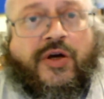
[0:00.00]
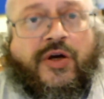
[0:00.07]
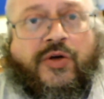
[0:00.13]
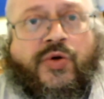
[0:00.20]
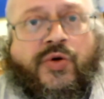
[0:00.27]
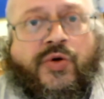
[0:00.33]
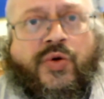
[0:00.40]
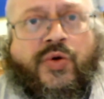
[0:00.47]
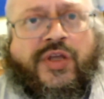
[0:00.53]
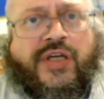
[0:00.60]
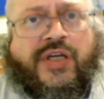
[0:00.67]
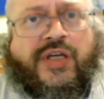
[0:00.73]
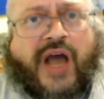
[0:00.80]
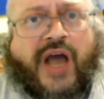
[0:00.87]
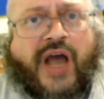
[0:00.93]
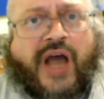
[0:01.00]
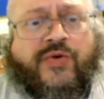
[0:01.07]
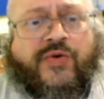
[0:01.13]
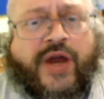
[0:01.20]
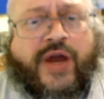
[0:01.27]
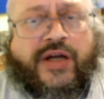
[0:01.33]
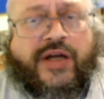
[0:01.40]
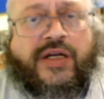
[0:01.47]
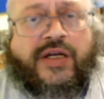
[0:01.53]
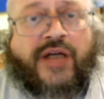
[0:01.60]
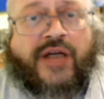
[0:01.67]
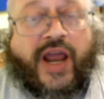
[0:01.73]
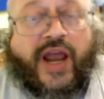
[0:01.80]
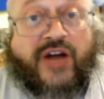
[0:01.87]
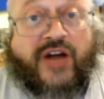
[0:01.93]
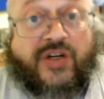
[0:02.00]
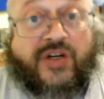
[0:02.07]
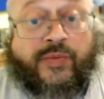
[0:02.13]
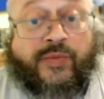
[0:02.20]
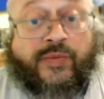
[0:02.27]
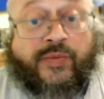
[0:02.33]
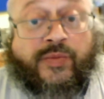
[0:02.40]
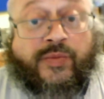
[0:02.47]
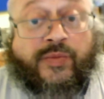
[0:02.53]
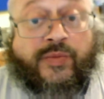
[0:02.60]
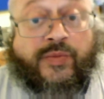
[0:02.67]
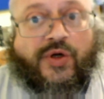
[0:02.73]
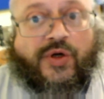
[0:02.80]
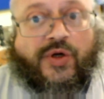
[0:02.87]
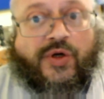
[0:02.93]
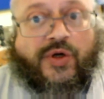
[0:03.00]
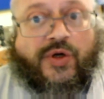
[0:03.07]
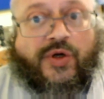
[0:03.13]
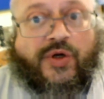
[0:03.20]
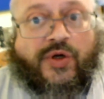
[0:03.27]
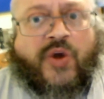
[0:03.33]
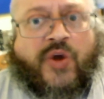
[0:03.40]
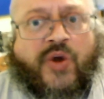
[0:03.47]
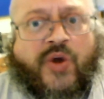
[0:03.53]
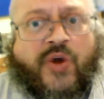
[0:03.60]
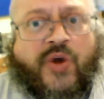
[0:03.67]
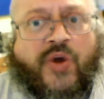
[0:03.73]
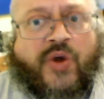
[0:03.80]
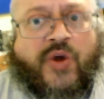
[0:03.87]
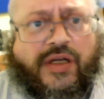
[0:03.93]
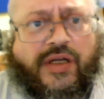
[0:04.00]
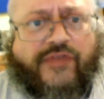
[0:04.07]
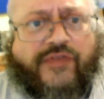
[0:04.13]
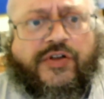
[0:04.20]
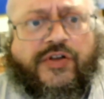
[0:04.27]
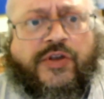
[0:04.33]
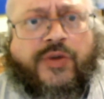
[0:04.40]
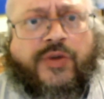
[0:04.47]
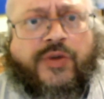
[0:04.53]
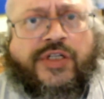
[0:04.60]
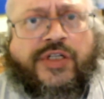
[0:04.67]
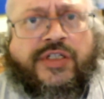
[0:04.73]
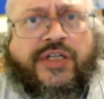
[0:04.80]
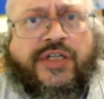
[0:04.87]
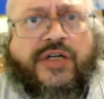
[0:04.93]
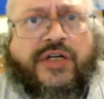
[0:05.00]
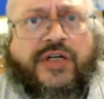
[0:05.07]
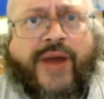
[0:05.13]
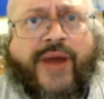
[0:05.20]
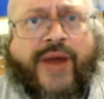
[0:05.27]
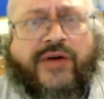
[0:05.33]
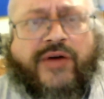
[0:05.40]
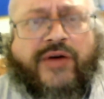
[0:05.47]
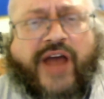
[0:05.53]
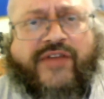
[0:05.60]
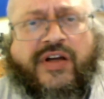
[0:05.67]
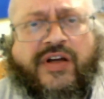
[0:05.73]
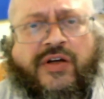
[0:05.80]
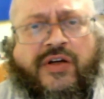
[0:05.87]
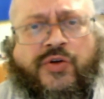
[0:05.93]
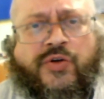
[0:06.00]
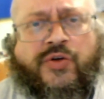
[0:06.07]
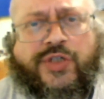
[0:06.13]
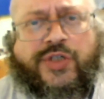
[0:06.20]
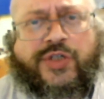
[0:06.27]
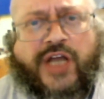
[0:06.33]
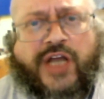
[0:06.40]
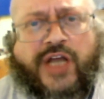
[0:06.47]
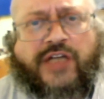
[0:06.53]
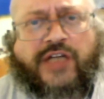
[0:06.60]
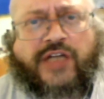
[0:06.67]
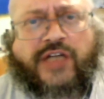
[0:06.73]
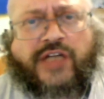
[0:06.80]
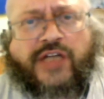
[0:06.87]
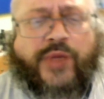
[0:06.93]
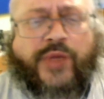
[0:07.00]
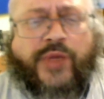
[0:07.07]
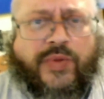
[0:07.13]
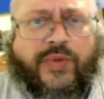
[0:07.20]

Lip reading: to the Iranian Arabs in the oil belt, if you're so sincere about having two states for two people.